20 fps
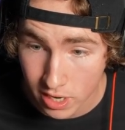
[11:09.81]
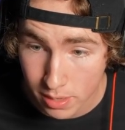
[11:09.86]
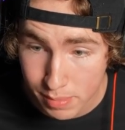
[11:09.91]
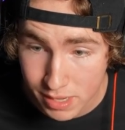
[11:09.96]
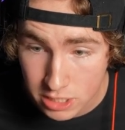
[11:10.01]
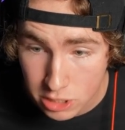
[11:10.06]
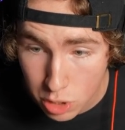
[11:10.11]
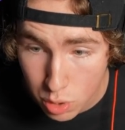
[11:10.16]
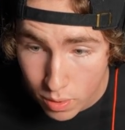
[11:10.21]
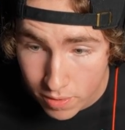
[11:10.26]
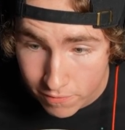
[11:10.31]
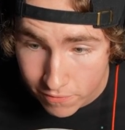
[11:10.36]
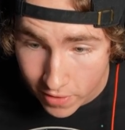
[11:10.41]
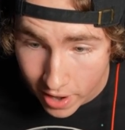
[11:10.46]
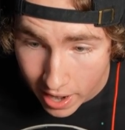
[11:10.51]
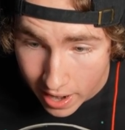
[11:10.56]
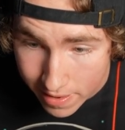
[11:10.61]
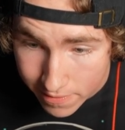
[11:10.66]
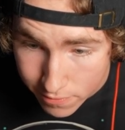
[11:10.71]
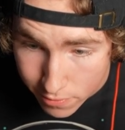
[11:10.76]
We're going to be two and
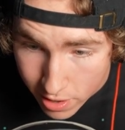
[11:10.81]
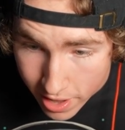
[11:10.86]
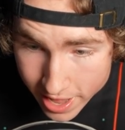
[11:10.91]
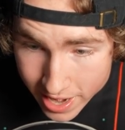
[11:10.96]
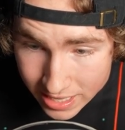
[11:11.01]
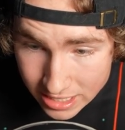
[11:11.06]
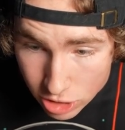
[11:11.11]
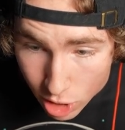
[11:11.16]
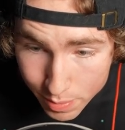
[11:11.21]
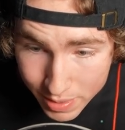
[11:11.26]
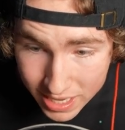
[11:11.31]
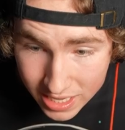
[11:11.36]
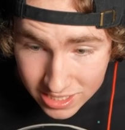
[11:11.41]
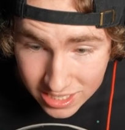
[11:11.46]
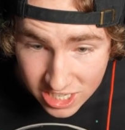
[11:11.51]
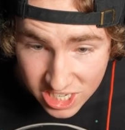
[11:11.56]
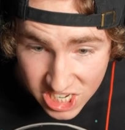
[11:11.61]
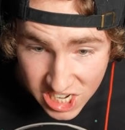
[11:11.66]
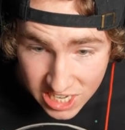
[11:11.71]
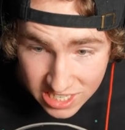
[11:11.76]
five, and it's all
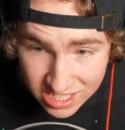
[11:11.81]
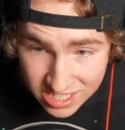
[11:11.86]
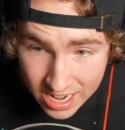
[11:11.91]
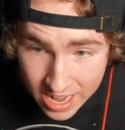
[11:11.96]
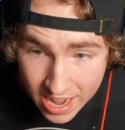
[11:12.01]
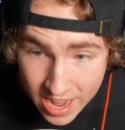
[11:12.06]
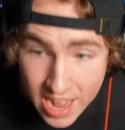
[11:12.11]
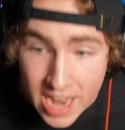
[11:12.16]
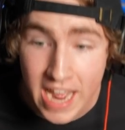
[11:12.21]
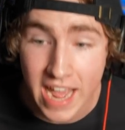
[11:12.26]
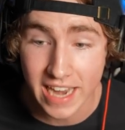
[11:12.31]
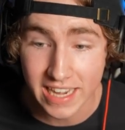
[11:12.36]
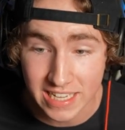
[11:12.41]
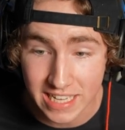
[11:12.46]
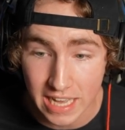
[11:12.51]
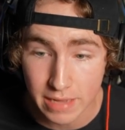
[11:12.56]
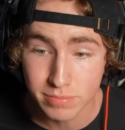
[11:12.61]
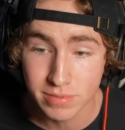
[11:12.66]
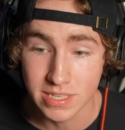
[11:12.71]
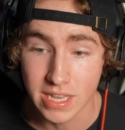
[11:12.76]
because of Chisnea
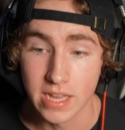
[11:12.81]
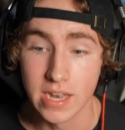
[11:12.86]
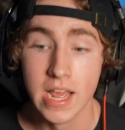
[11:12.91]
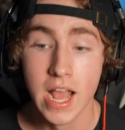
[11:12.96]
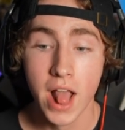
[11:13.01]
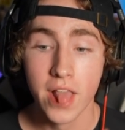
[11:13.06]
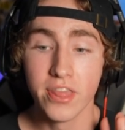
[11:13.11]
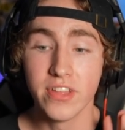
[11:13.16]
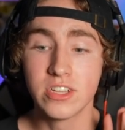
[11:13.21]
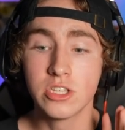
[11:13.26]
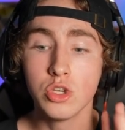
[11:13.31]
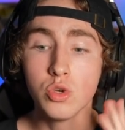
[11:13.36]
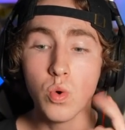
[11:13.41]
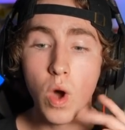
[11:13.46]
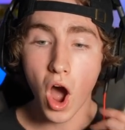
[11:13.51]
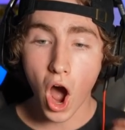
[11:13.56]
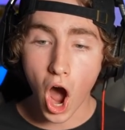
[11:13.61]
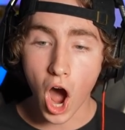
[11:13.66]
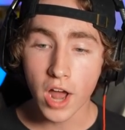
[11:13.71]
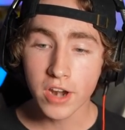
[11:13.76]
and Gibson, the
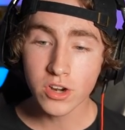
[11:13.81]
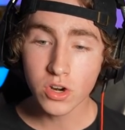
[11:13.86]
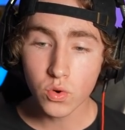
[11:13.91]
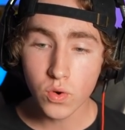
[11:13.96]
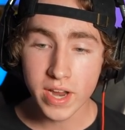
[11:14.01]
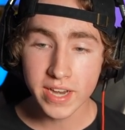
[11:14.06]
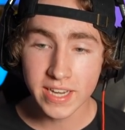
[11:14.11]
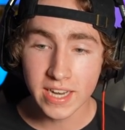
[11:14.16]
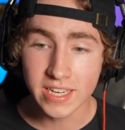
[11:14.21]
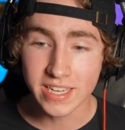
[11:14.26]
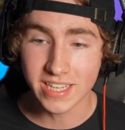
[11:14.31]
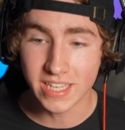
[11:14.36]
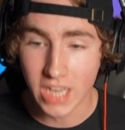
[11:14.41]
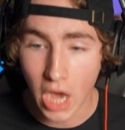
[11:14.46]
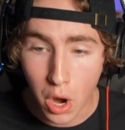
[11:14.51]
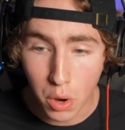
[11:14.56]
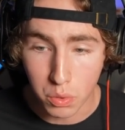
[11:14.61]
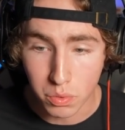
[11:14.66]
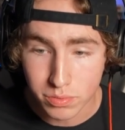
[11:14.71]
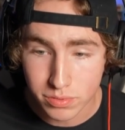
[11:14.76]
two underrated
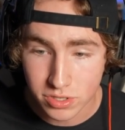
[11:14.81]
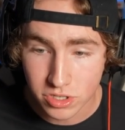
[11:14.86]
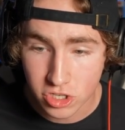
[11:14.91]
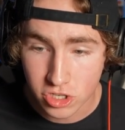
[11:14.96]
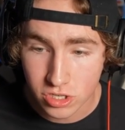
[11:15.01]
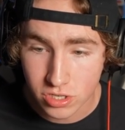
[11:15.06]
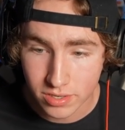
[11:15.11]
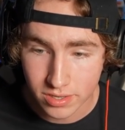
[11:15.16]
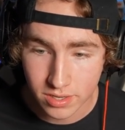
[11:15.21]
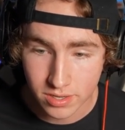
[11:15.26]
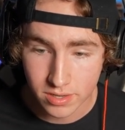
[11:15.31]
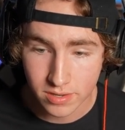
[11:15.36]
goats.